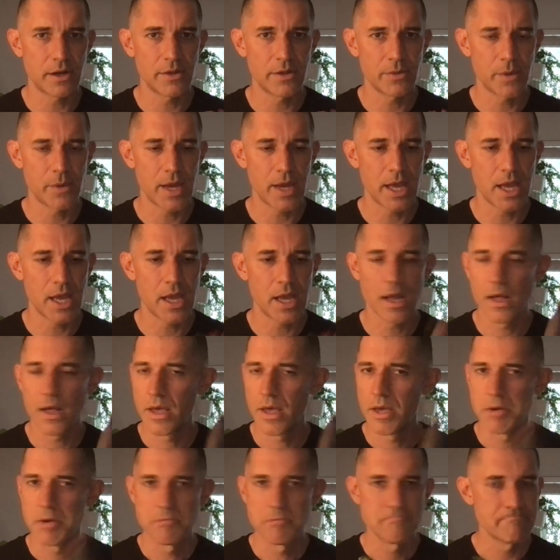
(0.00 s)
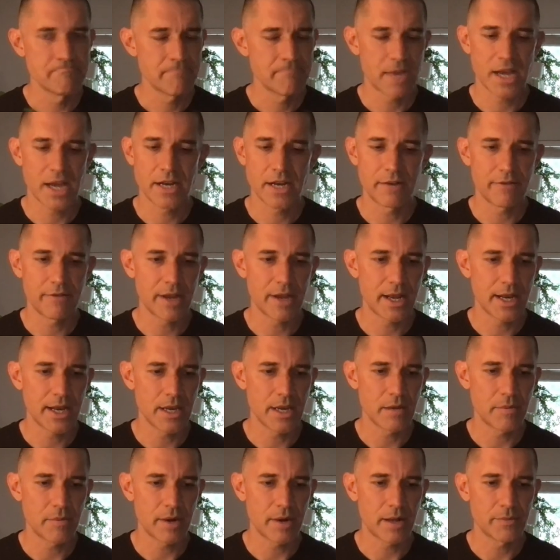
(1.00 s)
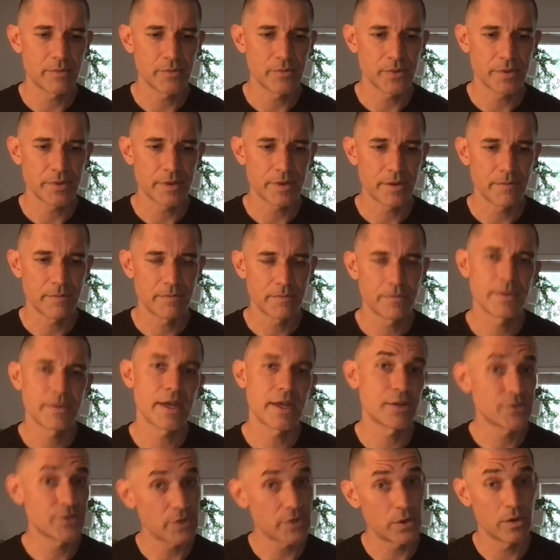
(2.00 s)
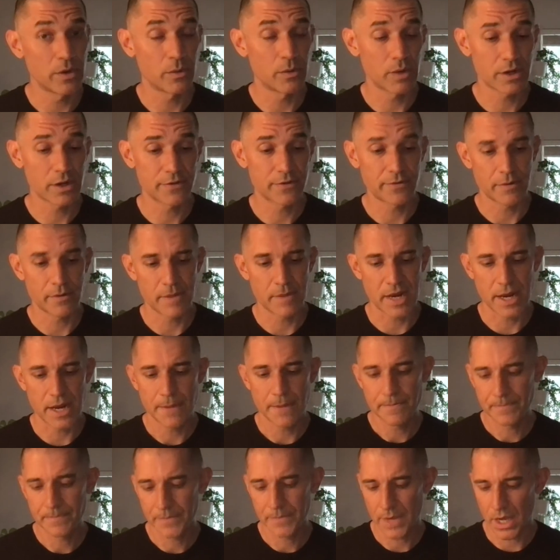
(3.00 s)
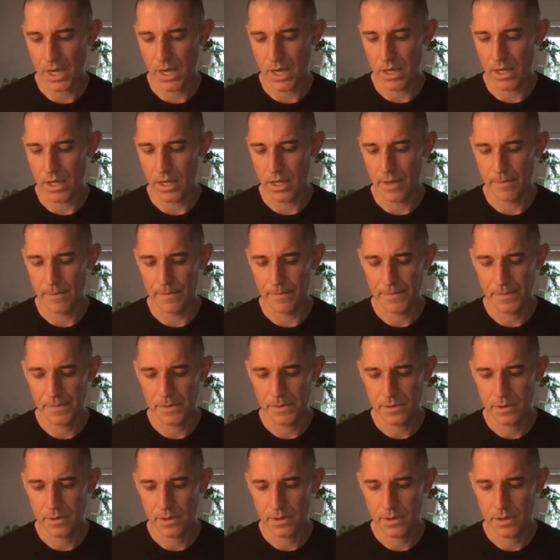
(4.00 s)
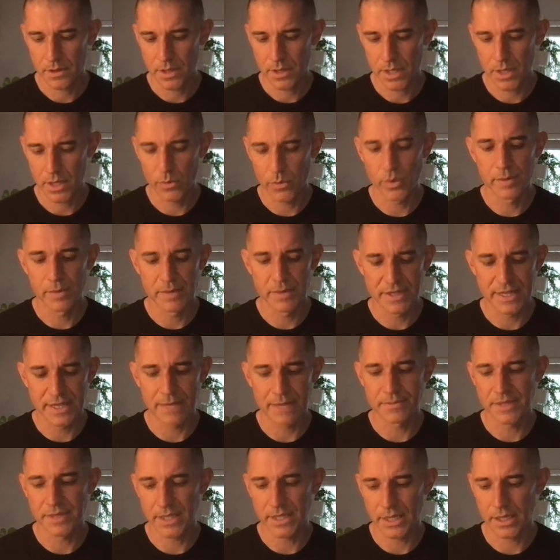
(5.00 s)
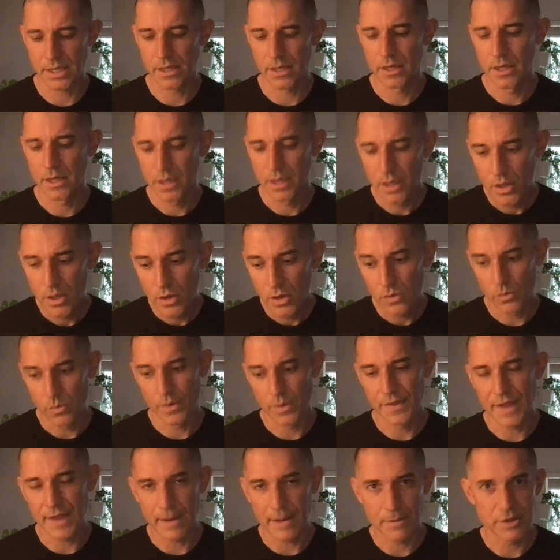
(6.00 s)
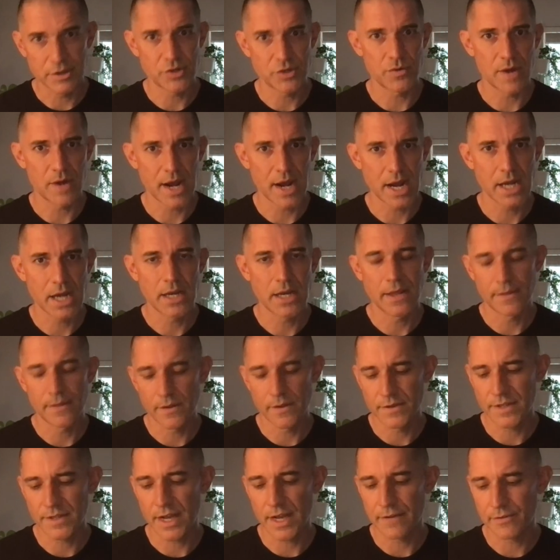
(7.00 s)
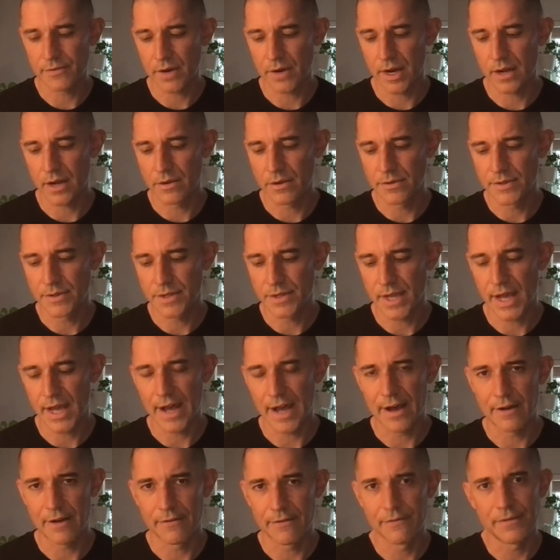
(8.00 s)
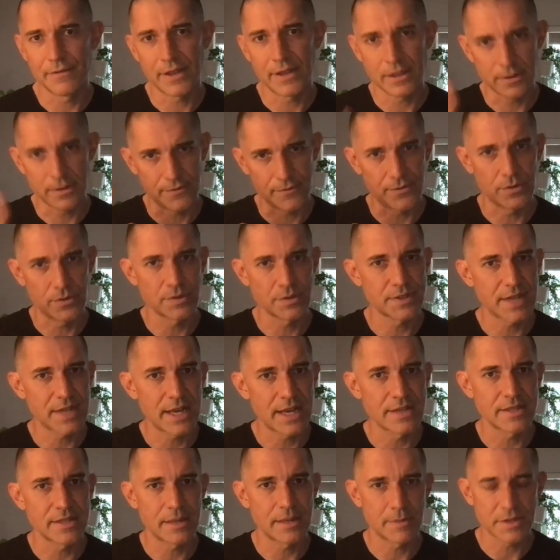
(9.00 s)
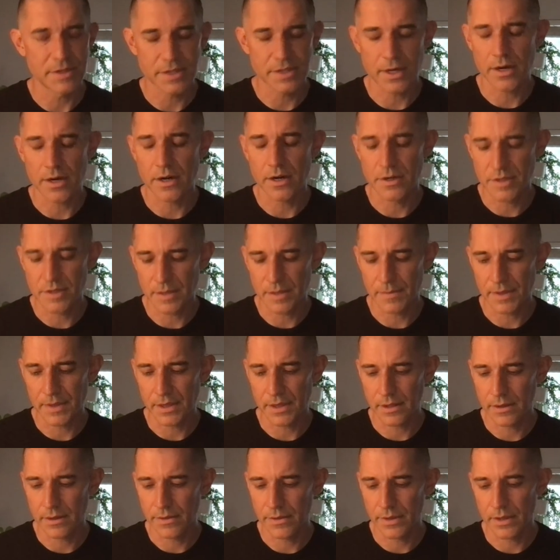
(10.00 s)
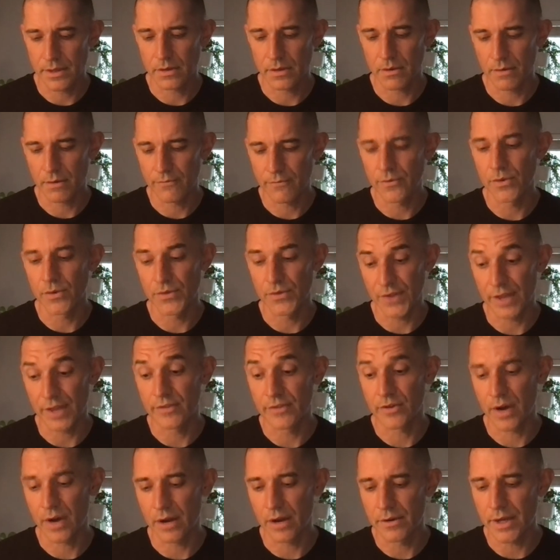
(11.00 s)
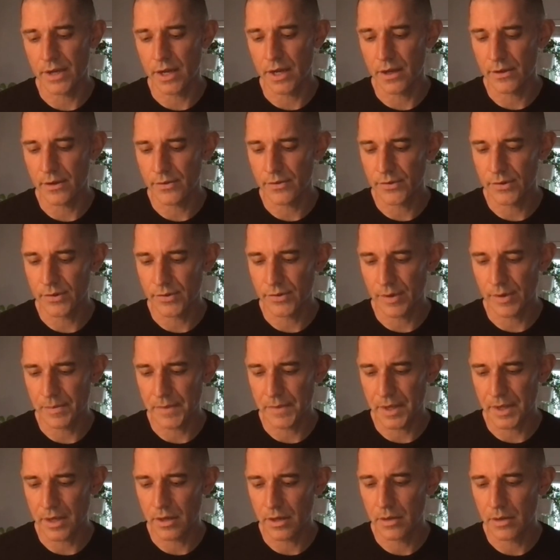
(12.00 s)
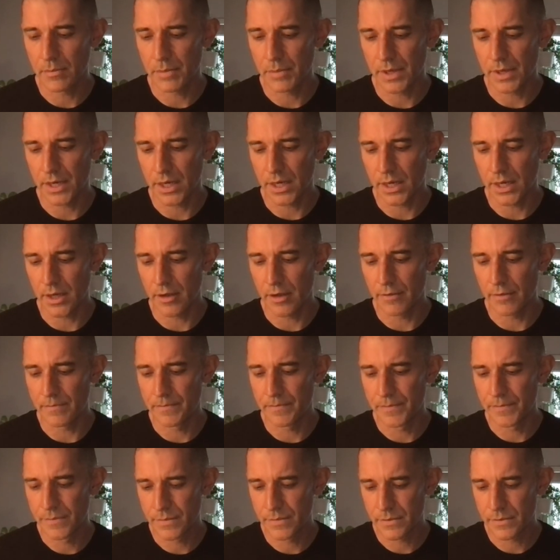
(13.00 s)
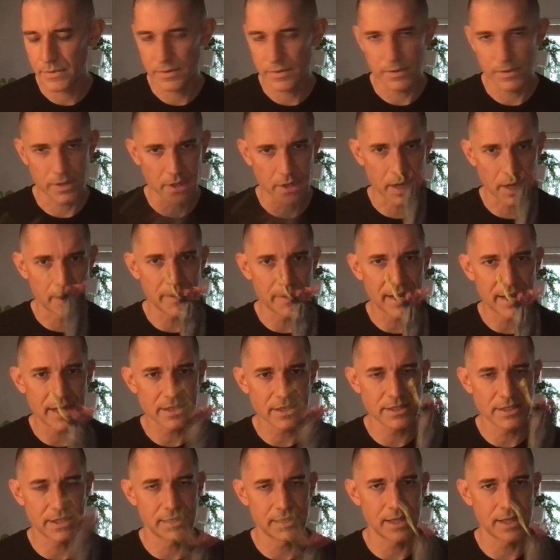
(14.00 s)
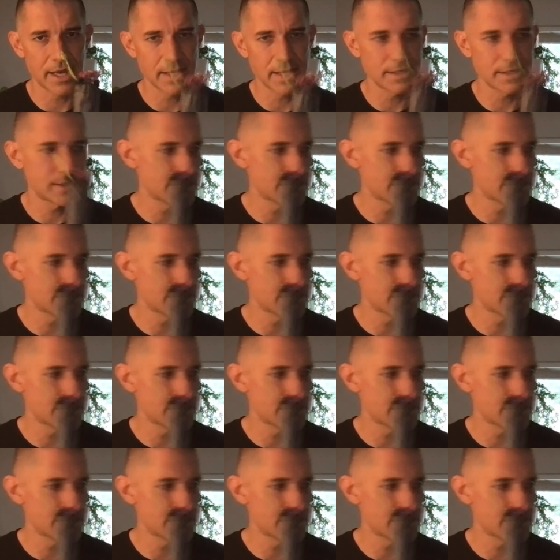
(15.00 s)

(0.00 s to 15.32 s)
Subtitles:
way, I never had any problems with them. So it worked for me. It would be tempting with that much rain and the soft ground to have like the full-size MSR or something, the full-size groundhogs or something. But they're compact and light,